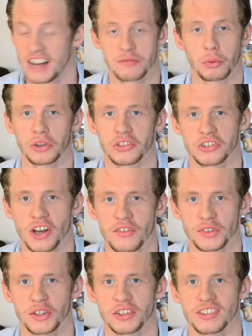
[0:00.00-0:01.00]
I've put this
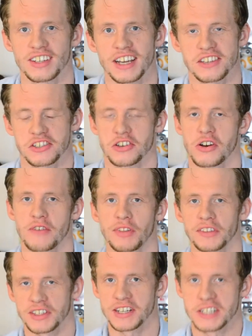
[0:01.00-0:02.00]
off a little today, so
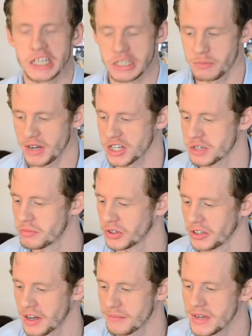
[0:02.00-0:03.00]
I've let the anticipation
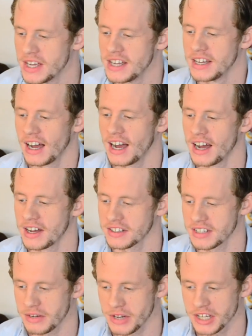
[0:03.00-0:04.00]
build up.
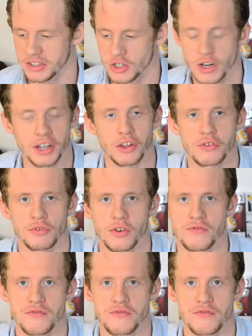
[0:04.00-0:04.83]
Today we got the trailer for